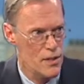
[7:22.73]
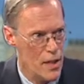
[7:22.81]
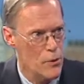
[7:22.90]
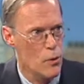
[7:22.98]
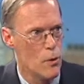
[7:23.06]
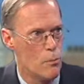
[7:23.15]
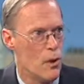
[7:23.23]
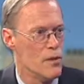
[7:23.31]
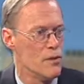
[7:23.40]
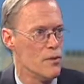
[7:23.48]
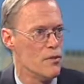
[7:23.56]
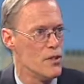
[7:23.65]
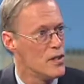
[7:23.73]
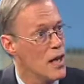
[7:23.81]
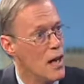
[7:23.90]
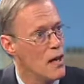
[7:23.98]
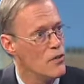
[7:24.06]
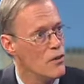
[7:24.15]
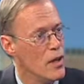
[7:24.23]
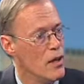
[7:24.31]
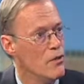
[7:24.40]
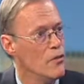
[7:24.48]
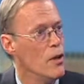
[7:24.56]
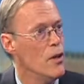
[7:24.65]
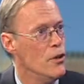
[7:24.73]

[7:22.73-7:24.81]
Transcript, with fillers: Name Your Own Price service does is